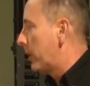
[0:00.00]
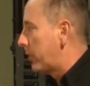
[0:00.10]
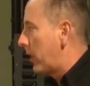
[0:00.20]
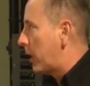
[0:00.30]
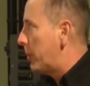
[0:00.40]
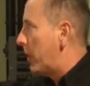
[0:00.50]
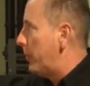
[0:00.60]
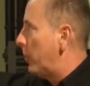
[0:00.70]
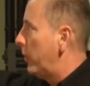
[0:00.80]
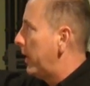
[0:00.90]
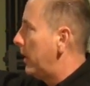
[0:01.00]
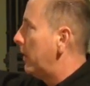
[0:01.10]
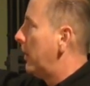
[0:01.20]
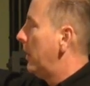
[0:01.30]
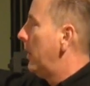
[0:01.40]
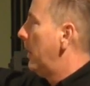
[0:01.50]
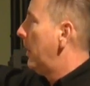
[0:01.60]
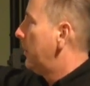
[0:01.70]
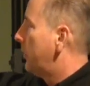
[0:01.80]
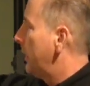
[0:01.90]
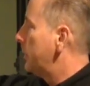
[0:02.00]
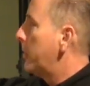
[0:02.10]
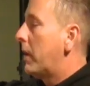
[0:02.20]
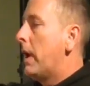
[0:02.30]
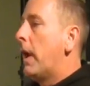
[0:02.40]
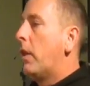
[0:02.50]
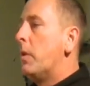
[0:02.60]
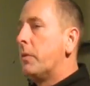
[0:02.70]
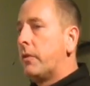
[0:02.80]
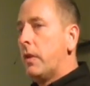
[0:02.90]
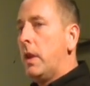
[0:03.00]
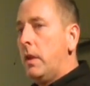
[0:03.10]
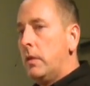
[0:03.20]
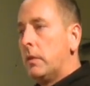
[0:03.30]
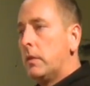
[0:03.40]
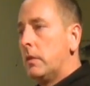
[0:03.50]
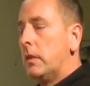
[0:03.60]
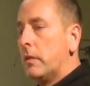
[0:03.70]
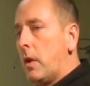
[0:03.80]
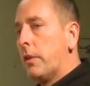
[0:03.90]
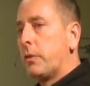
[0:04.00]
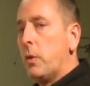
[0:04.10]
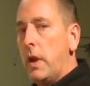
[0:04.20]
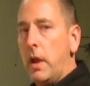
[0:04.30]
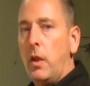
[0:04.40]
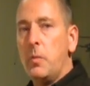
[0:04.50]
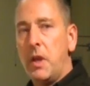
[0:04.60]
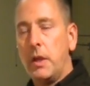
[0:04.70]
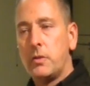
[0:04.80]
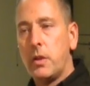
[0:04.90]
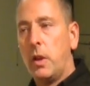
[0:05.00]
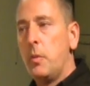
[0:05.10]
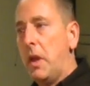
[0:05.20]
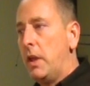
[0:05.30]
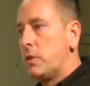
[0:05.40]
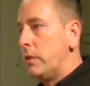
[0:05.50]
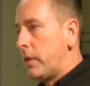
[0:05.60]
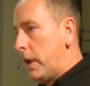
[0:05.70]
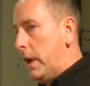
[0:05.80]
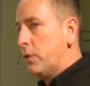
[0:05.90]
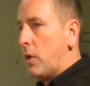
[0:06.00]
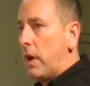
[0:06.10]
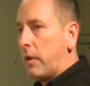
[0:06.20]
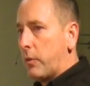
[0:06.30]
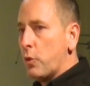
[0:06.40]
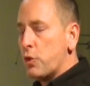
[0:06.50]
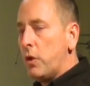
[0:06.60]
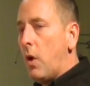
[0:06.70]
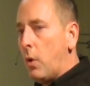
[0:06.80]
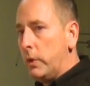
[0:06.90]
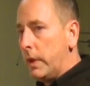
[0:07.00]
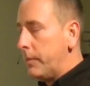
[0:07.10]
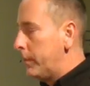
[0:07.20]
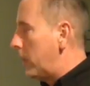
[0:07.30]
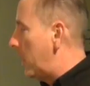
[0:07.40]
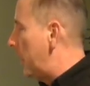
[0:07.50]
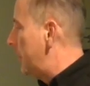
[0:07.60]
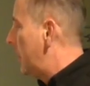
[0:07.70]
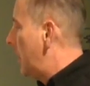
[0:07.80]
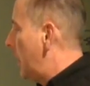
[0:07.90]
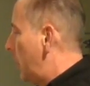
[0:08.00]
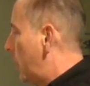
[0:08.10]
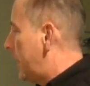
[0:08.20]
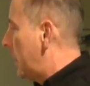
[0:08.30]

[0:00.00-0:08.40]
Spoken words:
want to talk about. We talked about an LMC. There's also an LMH. LMH is hydronic version only. All right. With